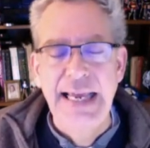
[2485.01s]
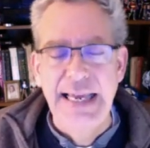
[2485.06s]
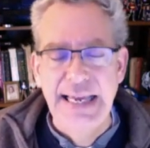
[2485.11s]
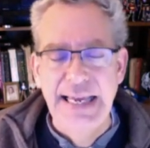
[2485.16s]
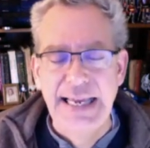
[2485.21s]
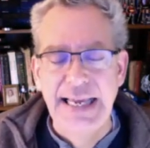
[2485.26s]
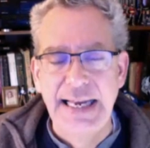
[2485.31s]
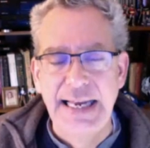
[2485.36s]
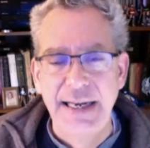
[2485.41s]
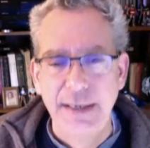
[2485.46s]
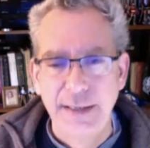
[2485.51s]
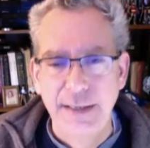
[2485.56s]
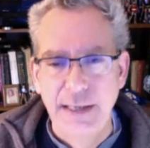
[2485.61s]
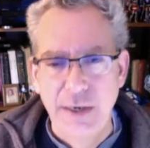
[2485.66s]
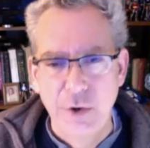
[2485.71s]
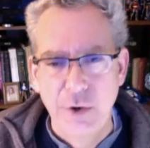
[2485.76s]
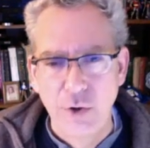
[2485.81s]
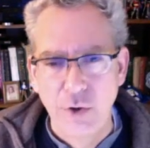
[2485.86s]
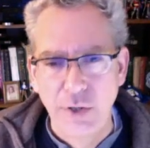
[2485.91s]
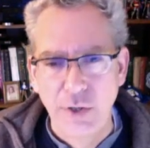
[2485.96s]
in
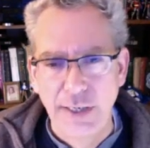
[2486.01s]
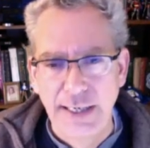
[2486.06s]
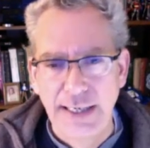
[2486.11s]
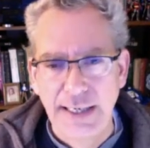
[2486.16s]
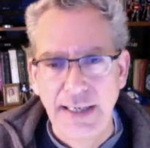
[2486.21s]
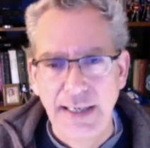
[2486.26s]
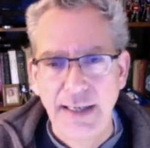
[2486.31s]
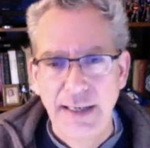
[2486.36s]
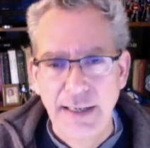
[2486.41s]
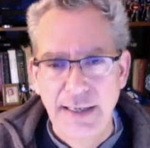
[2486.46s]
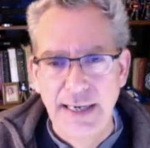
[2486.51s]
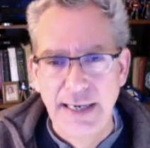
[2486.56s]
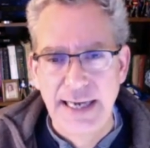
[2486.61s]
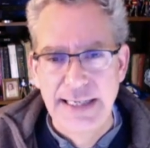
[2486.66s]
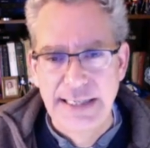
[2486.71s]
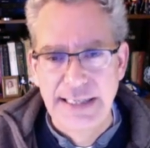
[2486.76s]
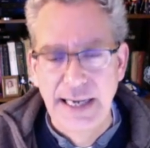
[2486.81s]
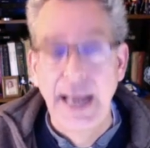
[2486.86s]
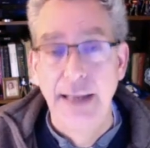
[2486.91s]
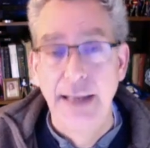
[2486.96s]
the early
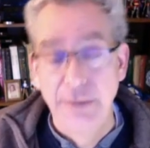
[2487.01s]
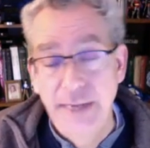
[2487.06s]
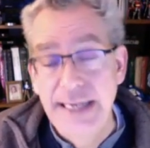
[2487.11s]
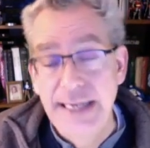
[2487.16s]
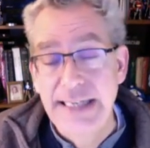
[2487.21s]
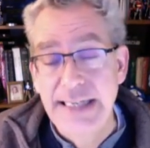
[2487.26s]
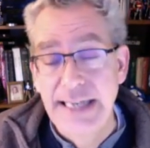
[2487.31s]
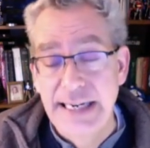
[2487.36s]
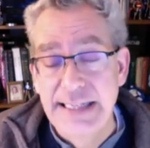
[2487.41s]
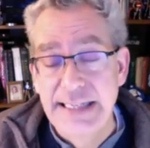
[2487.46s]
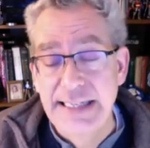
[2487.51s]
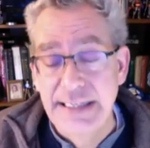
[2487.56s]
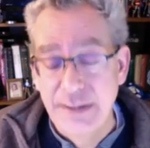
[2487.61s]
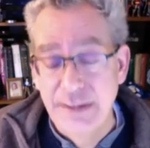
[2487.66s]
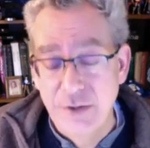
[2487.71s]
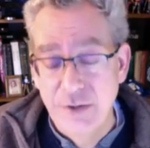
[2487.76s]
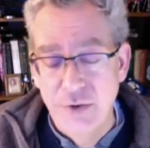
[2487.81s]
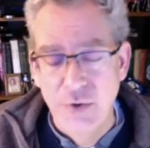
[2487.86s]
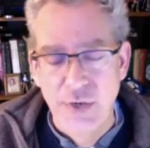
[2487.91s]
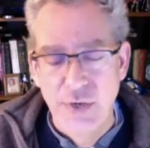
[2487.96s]
19, uh, late
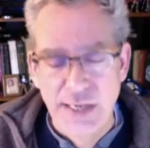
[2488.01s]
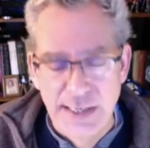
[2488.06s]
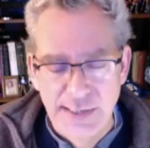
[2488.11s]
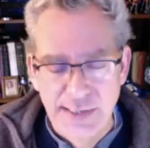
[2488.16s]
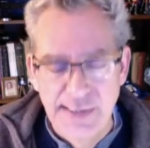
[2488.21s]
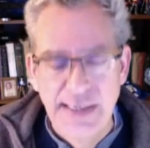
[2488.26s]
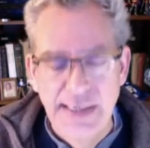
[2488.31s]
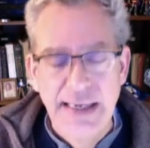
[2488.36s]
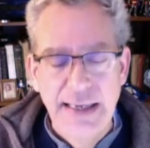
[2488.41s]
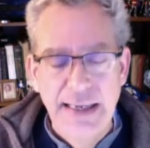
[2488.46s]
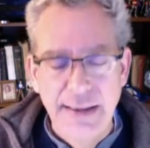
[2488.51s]
1930s.